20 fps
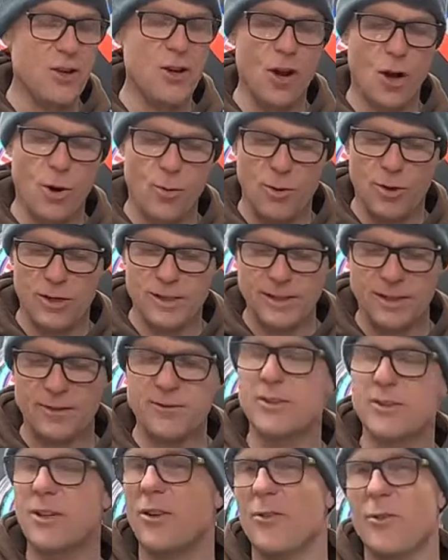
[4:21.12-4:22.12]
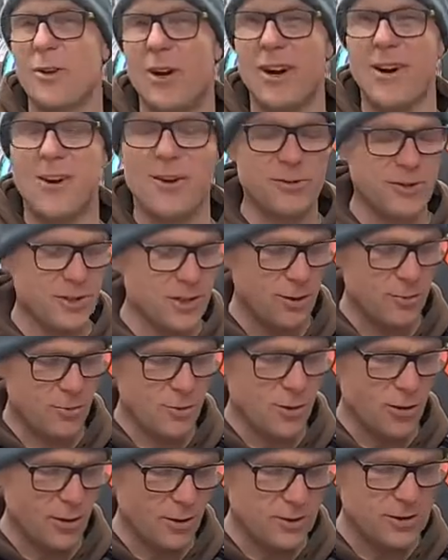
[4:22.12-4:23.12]
No, I don't. So I thought, oh, you know
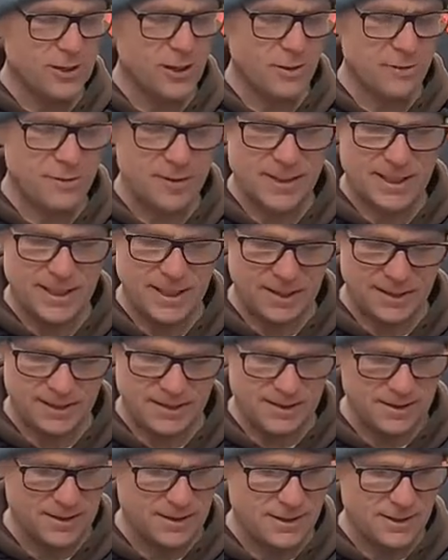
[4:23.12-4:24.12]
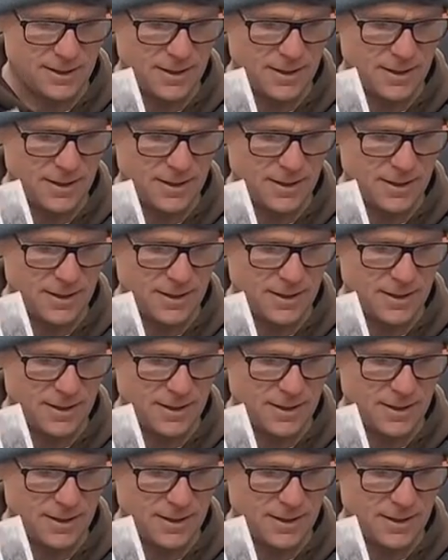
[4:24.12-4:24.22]
what? Go for stickers.